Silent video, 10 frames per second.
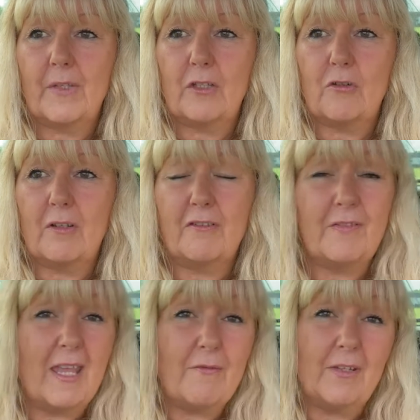to
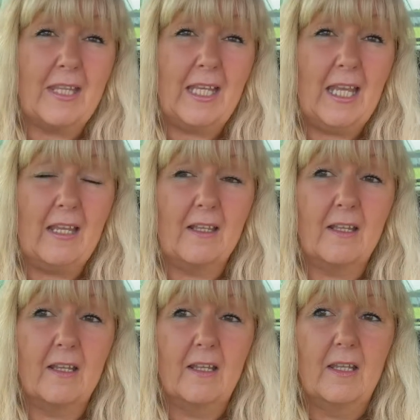fit everything in
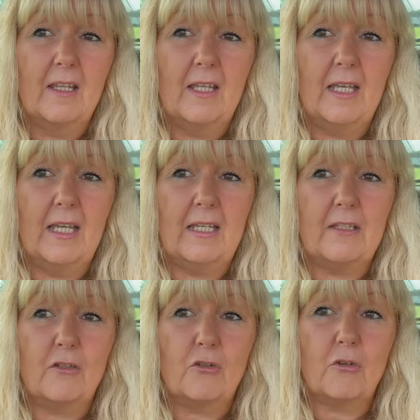
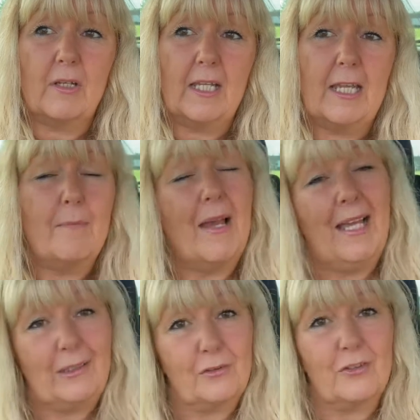and trying to keep my
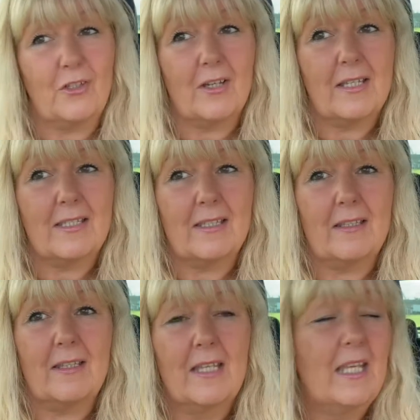house nice
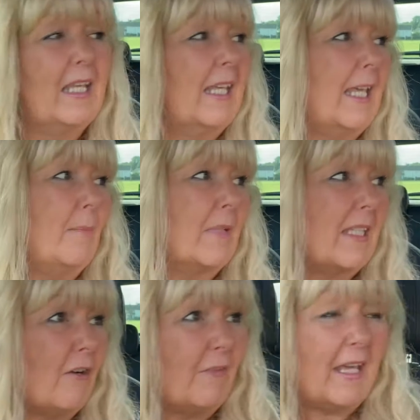and keep
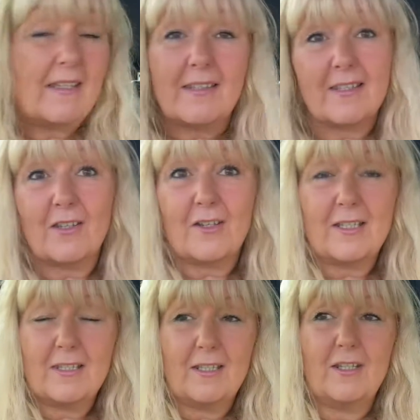myself
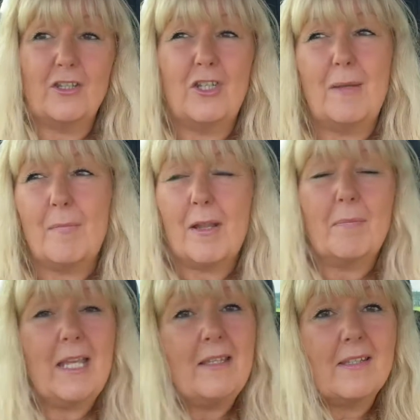exercised and at the gym. And I'm
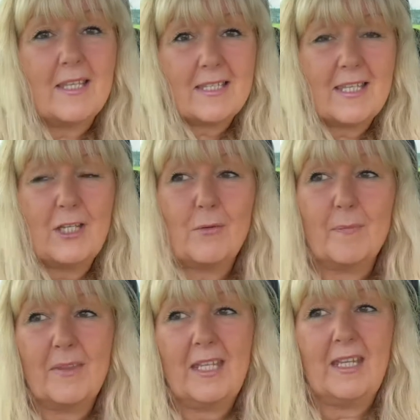getting to that stage where I'm
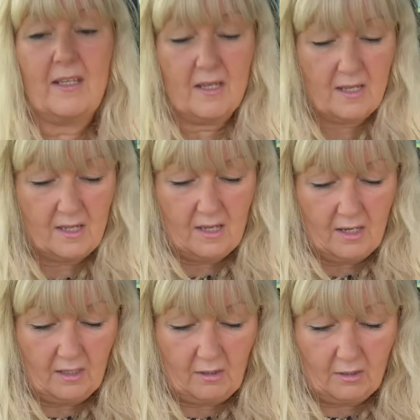thinking,
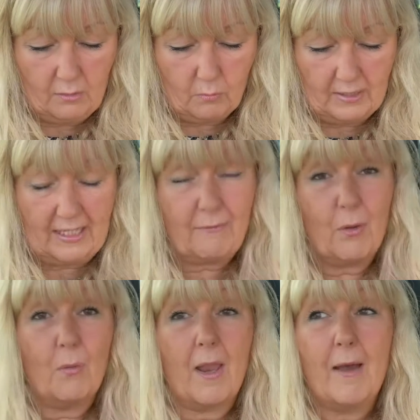I kind of want to give it
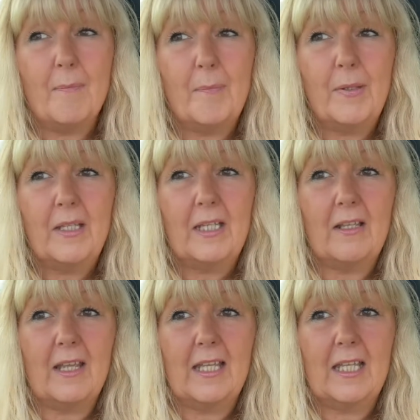all up,
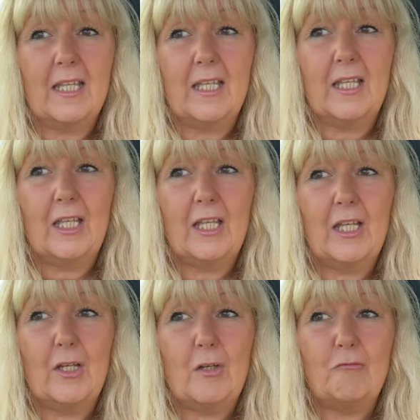like
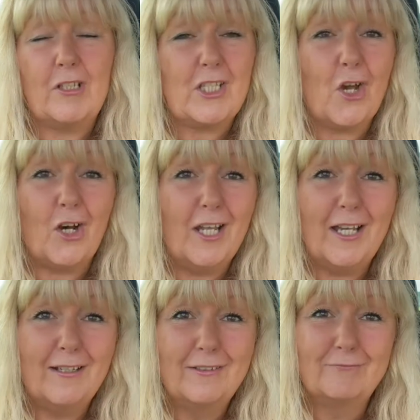
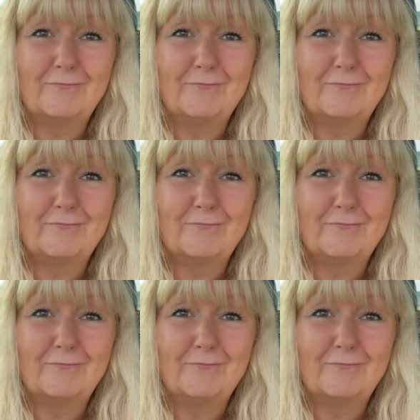retire,